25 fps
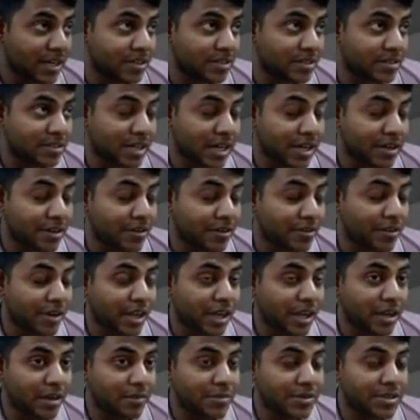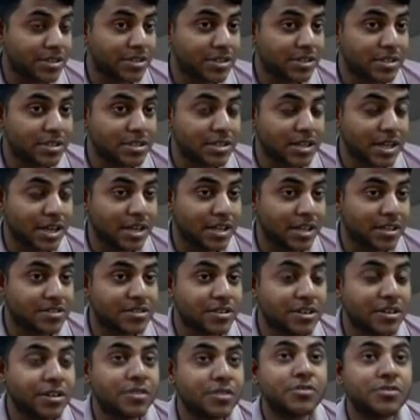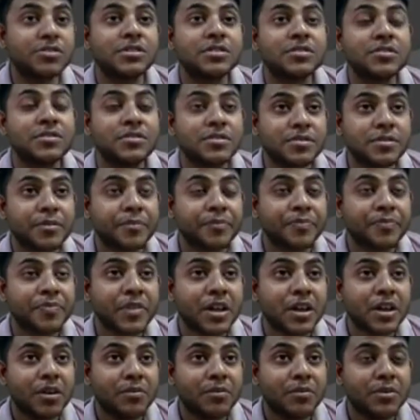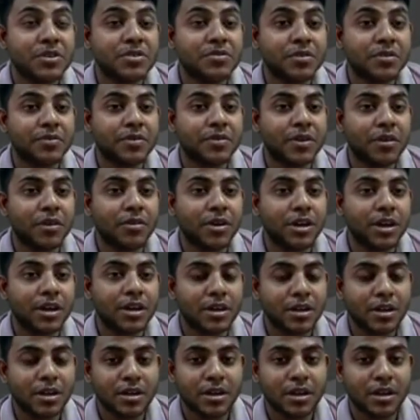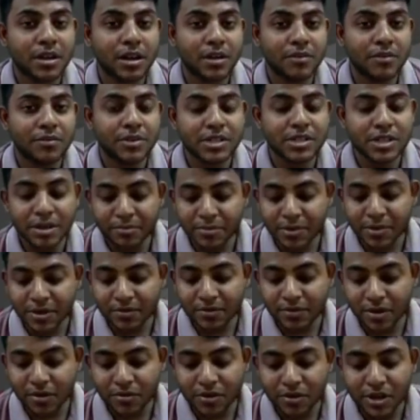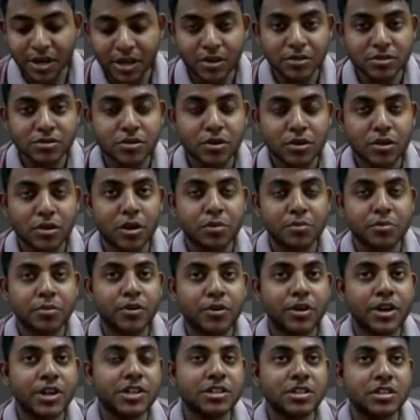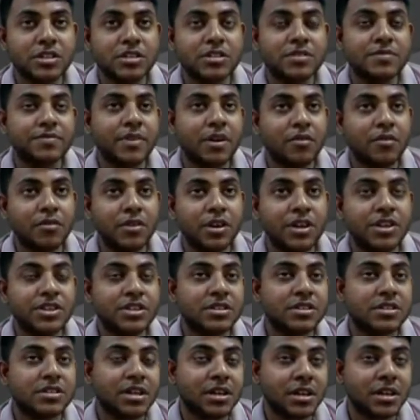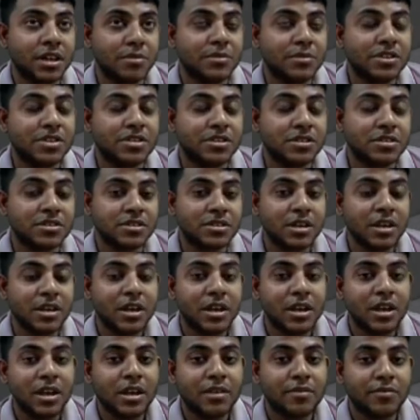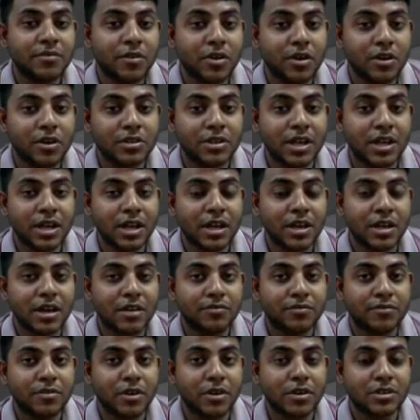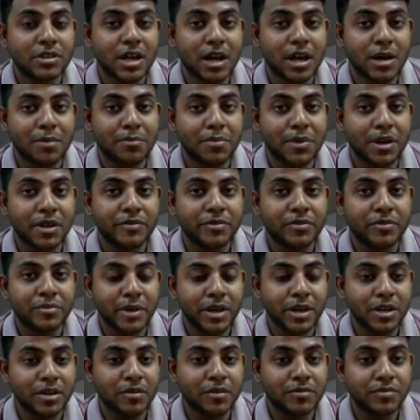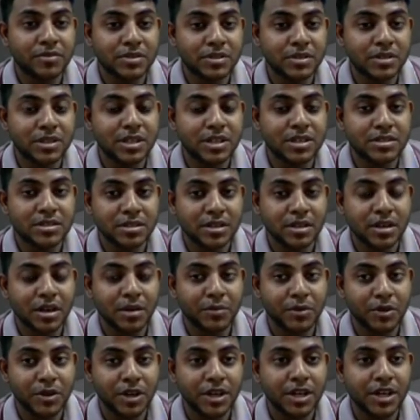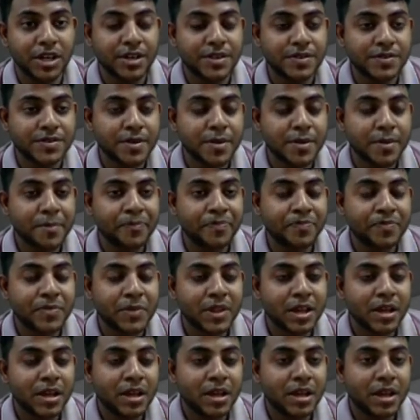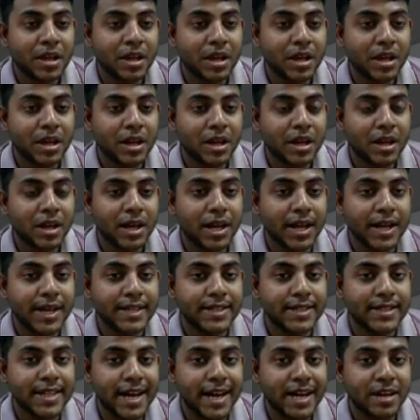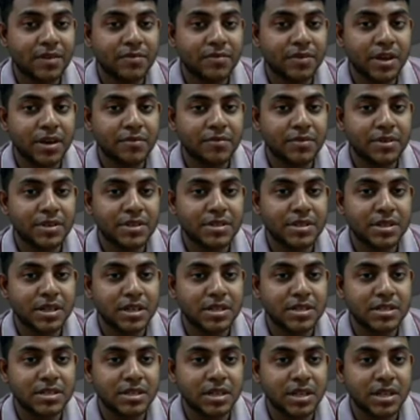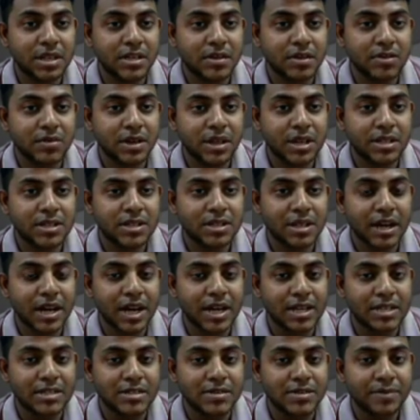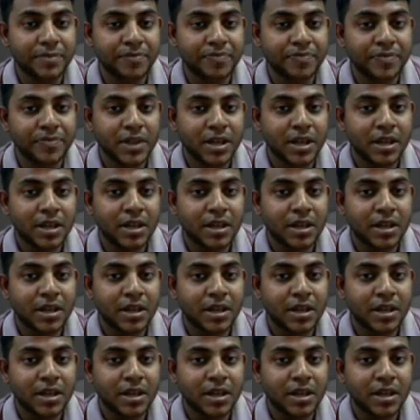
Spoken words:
statutory commissions and institutions which were founded, which have been founded, also corporations, foundations and commissions for the upliftment of these communities, that we have discussed in today's class.